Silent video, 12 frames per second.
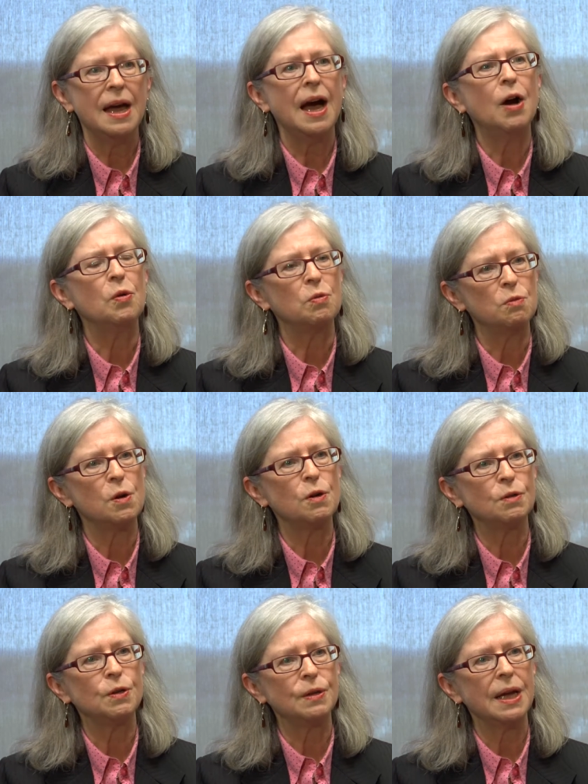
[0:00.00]
how
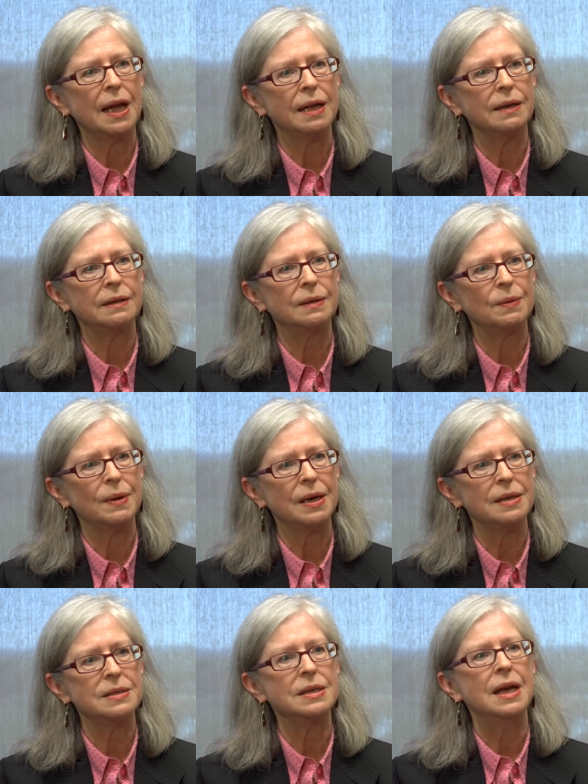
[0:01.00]
rural Canada
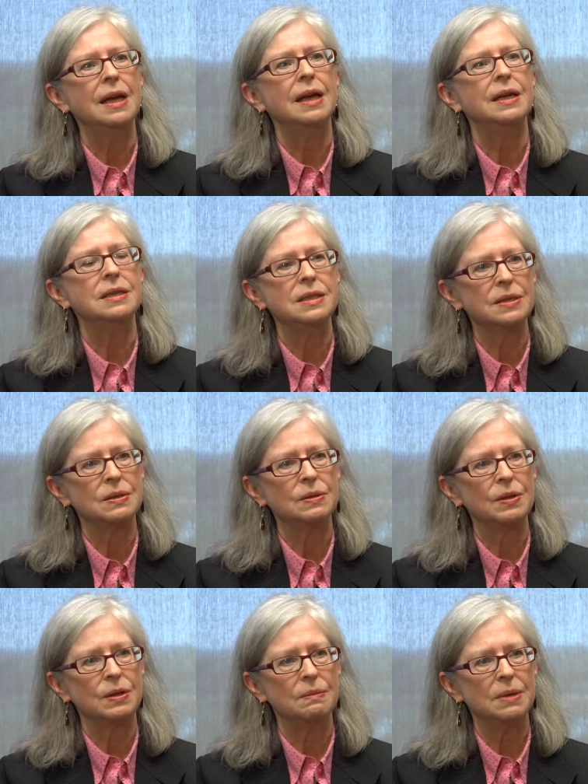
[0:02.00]
was
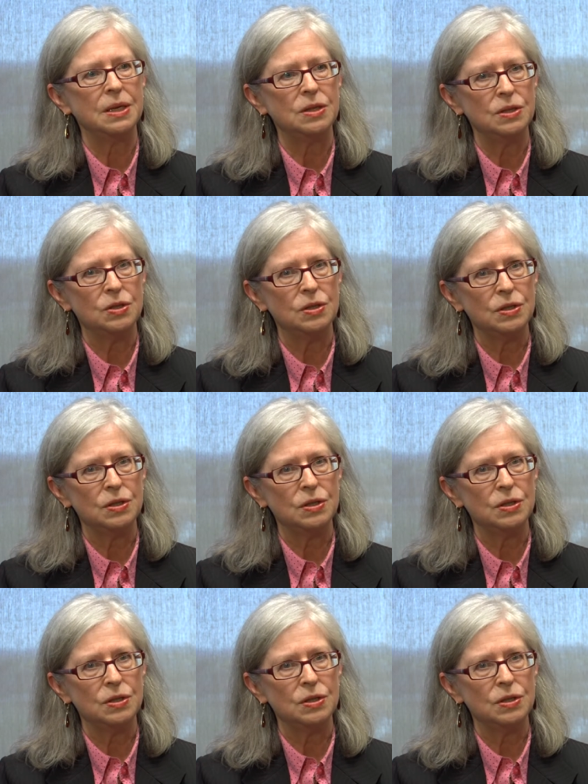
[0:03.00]
until the mid,